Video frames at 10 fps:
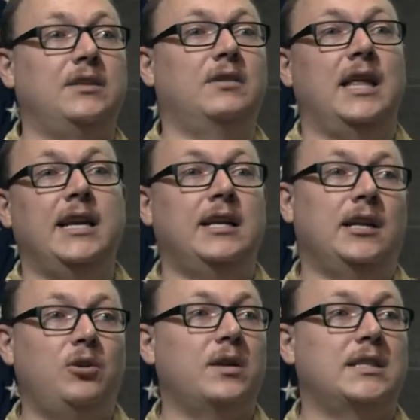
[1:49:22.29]
related at
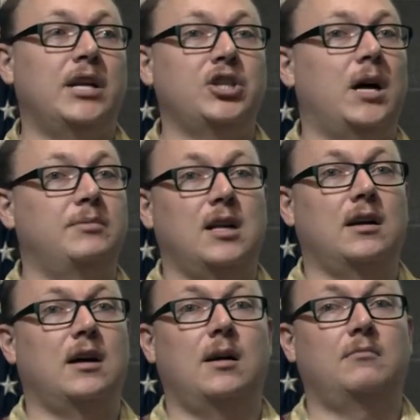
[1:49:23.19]

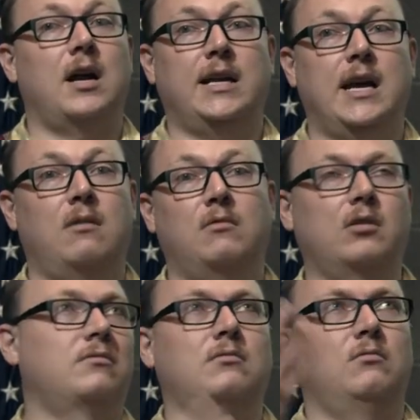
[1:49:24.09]
usajobs.com right now, or
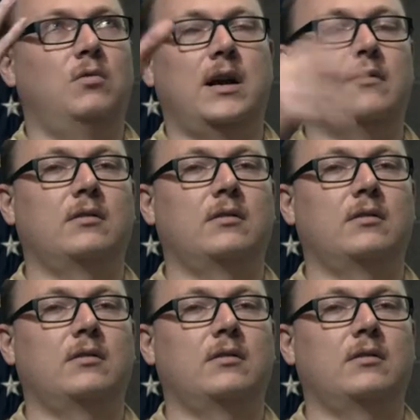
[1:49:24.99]
whatever.